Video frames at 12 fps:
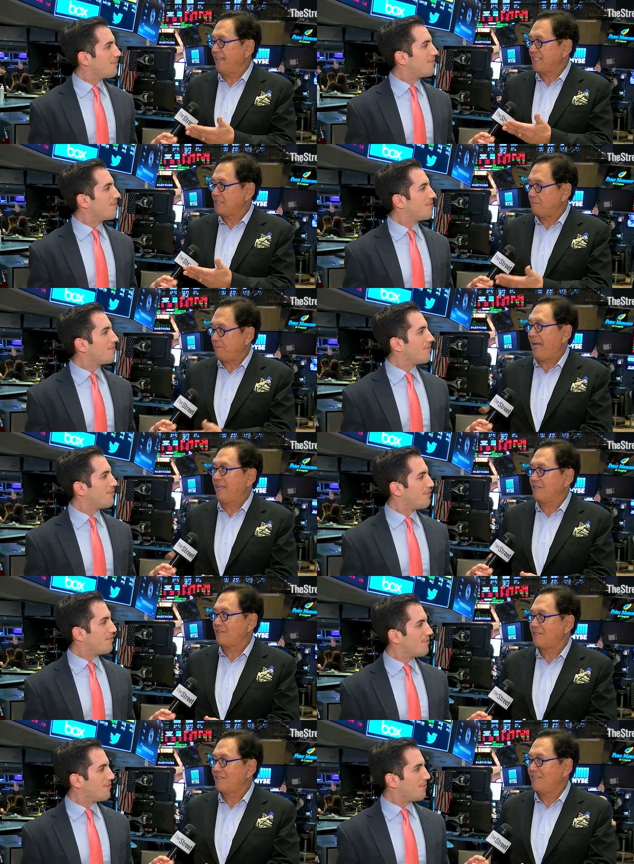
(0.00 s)

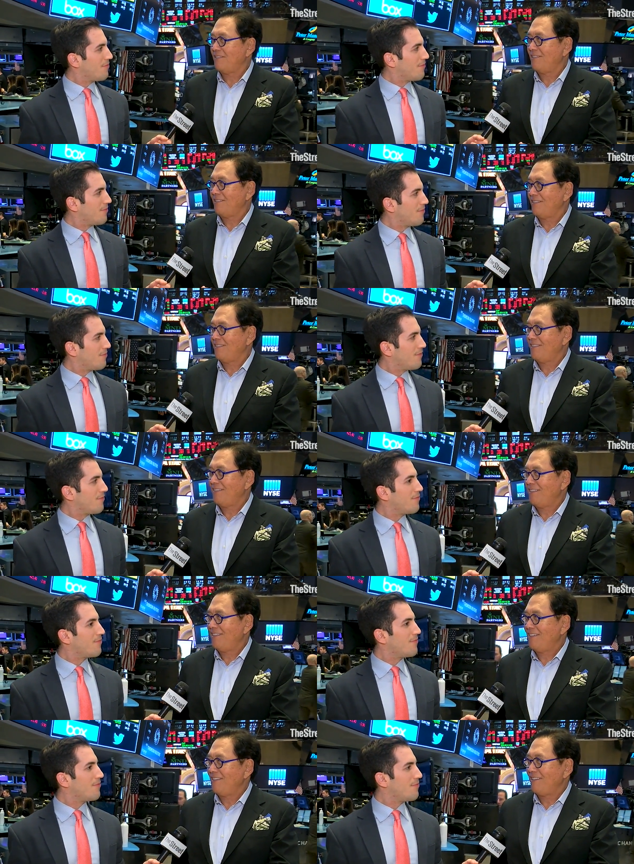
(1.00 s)
Speaker 1: expense.
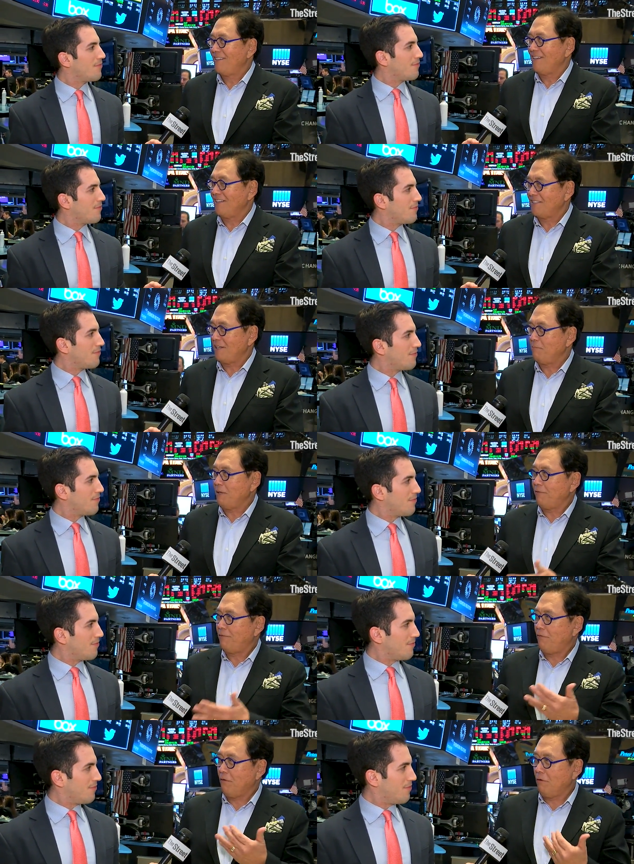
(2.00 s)
You see, but
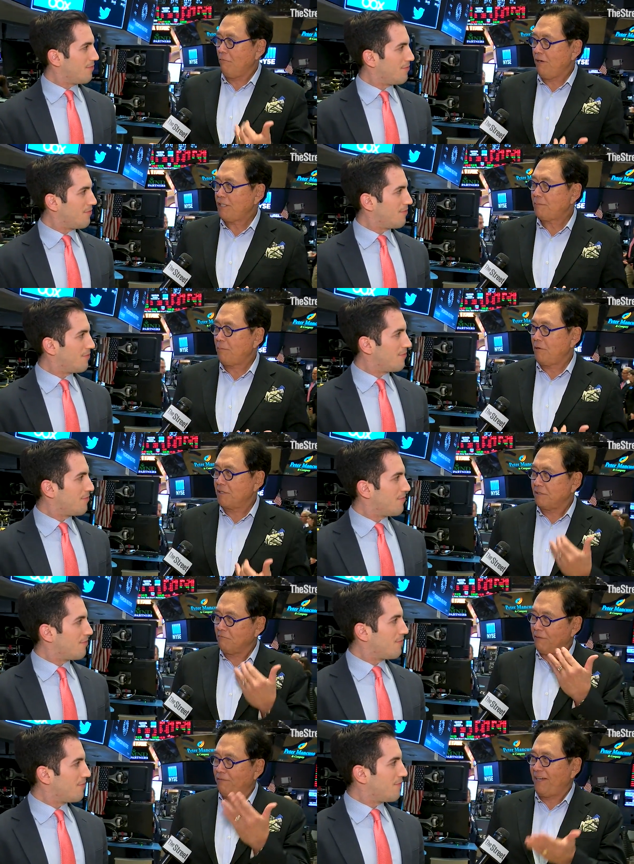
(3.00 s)
for a rich
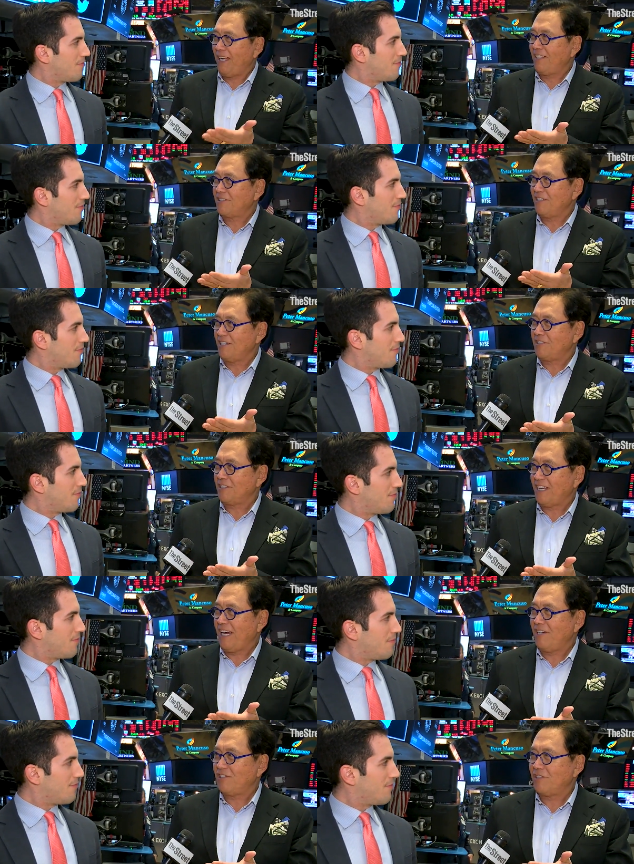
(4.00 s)
person with financial
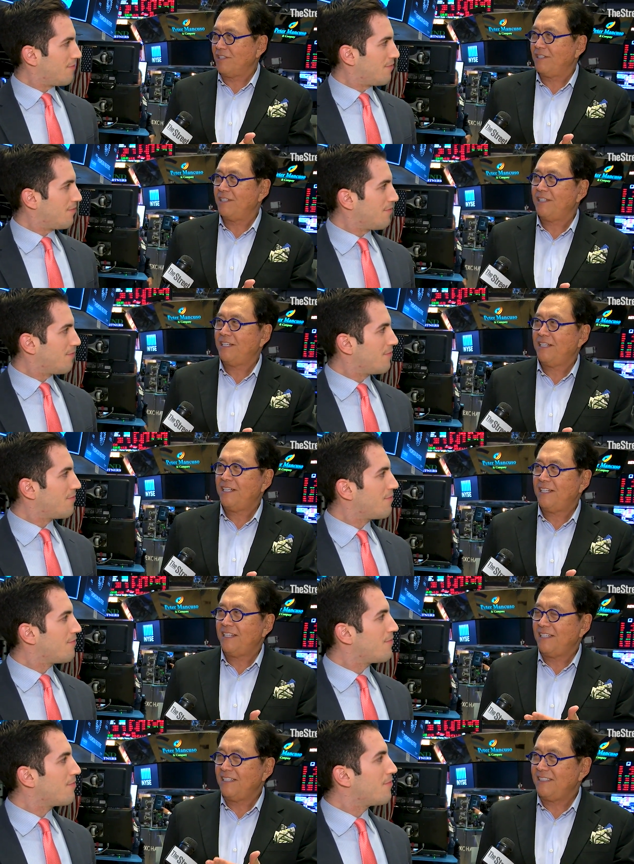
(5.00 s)
education,
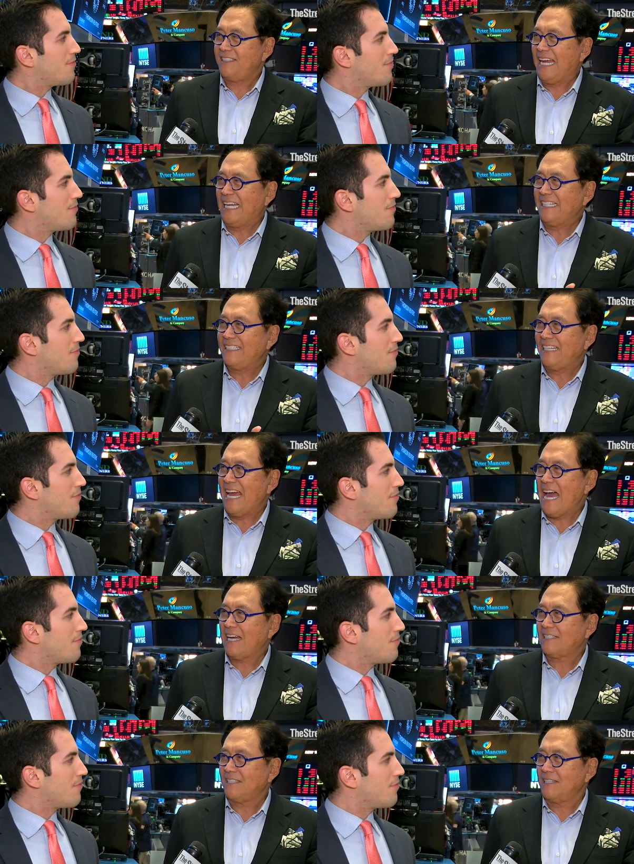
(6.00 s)
debt and
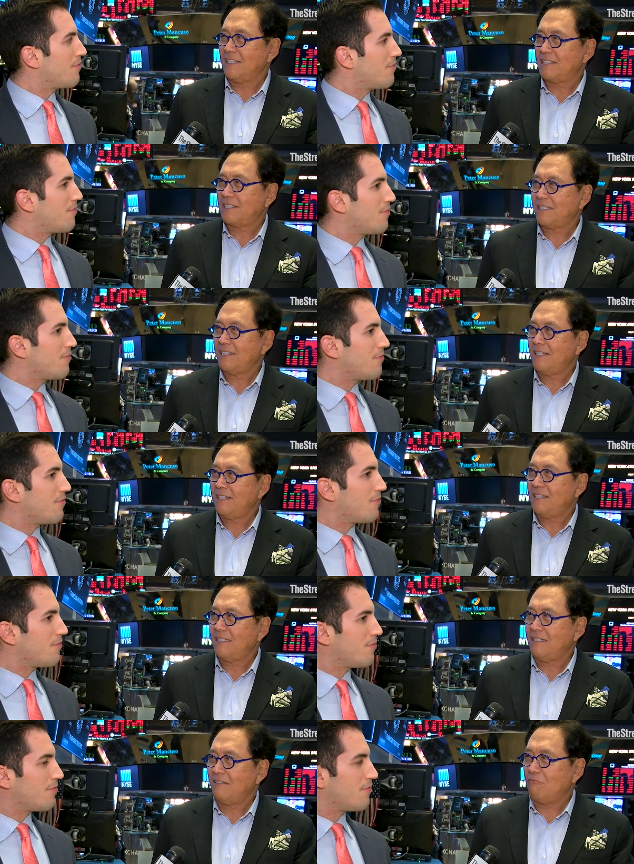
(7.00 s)
taxes
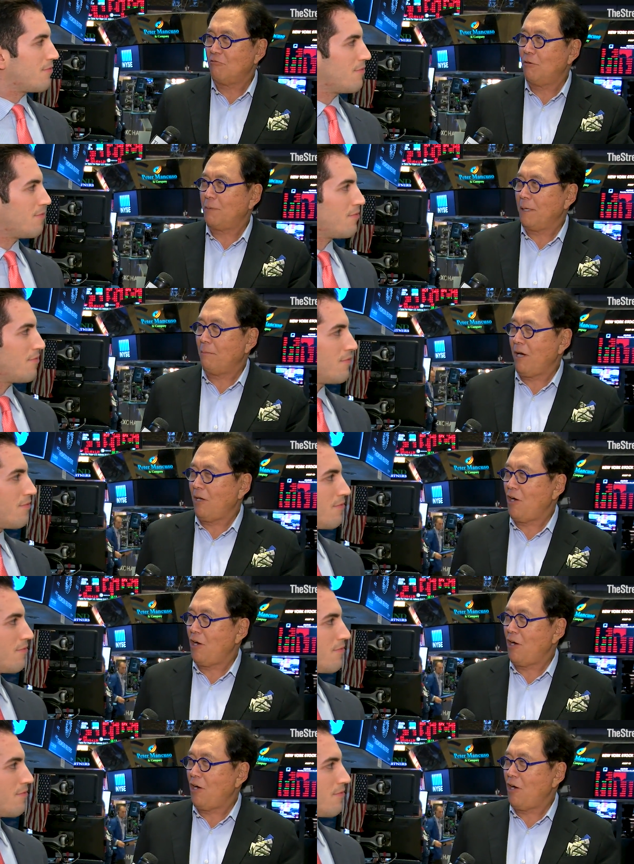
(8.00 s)
will be my